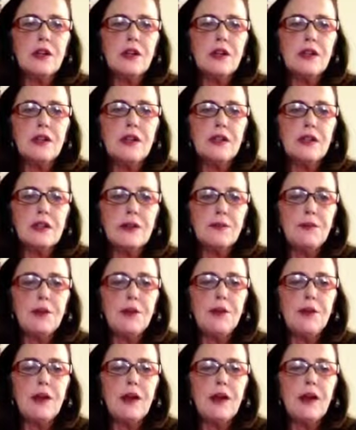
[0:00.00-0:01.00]
to some
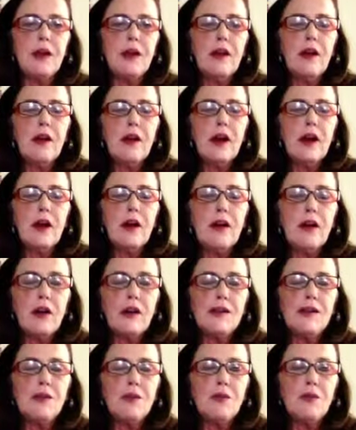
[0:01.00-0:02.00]
degree, are
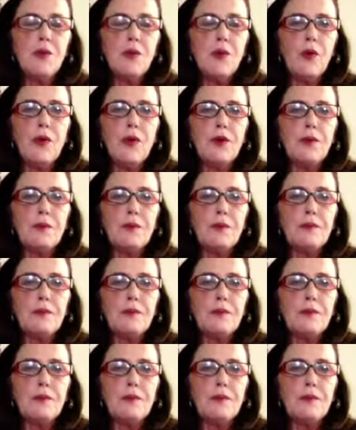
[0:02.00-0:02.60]
also important.